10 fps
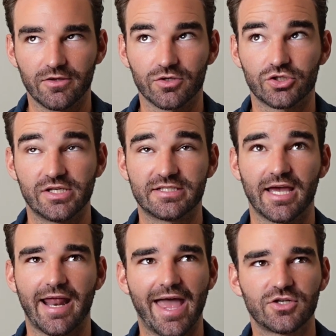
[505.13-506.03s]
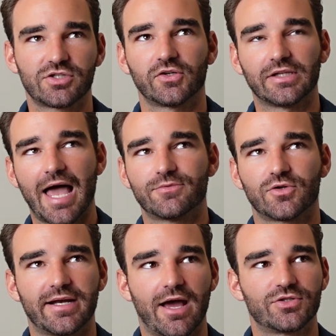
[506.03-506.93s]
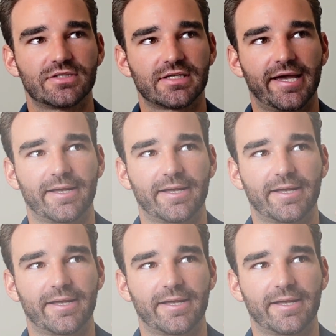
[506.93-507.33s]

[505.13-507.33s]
she said, Edge 3 Labs right now, she's like,